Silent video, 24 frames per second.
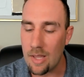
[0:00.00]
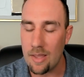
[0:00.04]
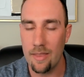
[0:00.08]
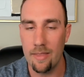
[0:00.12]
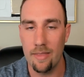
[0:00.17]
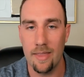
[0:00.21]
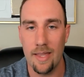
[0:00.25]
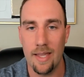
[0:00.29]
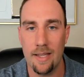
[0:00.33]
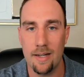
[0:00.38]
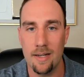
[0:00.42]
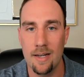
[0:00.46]

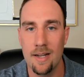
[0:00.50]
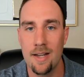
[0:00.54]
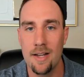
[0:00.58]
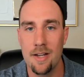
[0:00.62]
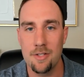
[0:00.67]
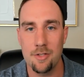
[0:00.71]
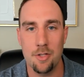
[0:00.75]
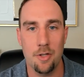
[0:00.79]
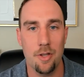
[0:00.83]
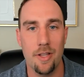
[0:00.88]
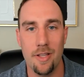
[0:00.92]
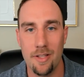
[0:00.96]
that
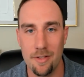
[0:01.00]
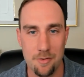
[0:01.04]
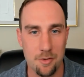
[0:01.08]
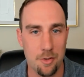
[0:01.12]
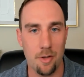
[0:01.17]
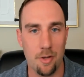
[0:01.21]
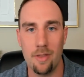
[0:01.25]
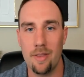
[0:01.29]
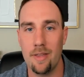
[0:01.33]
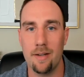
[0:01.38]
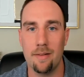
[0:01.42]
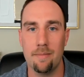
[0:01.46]
so that
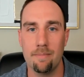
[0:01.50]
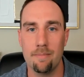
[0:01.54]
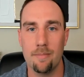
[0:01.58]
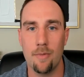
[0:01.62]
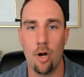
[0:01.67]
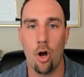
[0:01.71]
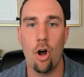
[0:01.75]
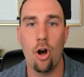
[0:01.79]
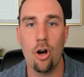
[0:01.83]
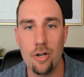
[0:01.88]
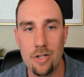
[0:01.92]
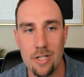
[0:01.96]
so that
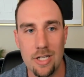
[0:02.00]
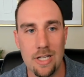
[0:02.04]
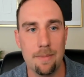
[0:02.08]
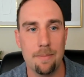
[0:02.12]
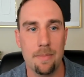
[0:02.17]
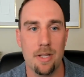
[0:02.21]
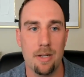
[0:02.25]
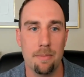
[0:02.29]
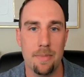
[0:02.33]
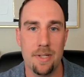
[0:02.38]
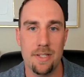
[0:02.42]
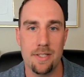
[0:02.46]
our team
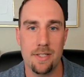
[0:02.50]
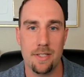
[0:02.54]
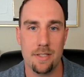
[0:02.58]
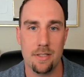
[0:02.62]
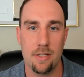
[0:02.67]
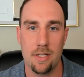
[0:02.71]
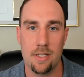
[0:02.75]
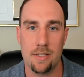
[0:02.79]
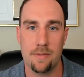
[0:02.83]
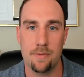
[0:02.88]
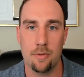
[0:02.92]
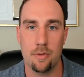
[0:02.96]
can be
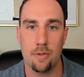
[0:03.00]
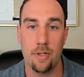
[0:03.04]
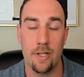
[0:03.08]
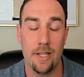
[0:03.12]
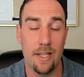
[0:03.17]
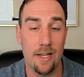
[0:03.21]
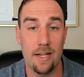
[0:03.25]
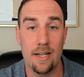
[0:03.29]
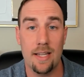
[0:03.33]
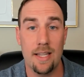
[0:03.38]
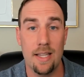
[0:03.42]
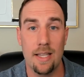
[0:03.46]
successful
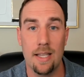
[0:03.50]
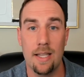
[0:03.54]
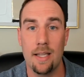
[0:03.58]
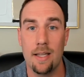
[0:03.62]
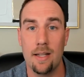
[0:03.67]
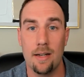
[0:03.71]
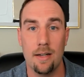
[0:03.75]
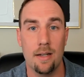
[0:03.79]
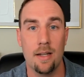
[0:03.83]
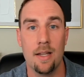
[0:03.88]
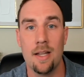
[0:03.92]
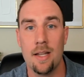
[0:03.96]
and
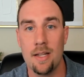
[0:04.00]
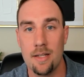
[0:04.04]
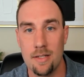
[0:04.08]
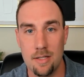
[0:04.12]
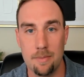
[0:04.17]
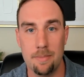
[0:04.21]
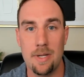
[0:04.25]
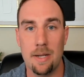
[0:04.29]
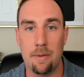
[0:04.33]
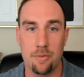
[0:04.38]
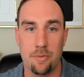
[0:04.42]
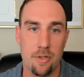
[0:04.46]
again to
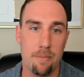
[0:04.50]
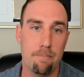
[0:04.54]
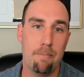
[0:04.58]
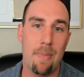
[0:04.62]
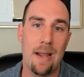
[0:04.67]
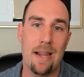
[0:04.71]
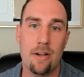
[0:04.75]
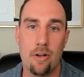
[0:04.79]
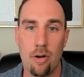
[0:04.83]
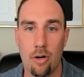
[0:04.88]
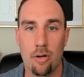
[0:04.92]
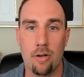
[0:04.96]
be able to
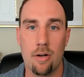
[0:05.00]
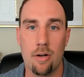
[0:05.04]
make our